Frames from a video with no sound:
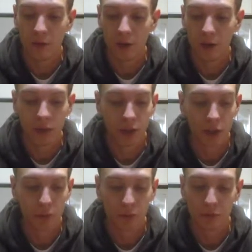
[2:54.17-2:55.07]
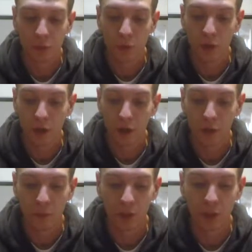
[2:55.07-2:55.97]
adjustable for
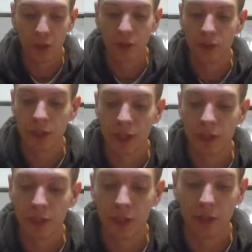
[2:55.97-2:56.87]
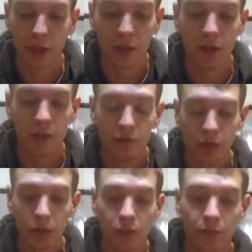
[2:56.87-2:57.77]
windage, not
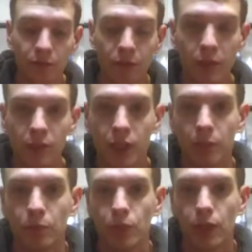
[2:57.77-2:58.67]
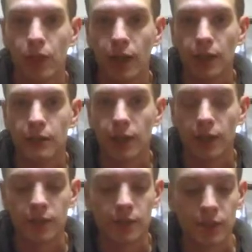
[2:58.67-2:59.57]
elevation. Same 3-dot
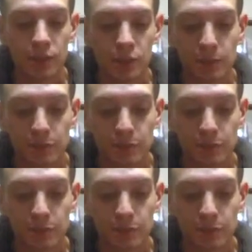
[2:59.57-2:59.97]
sight system.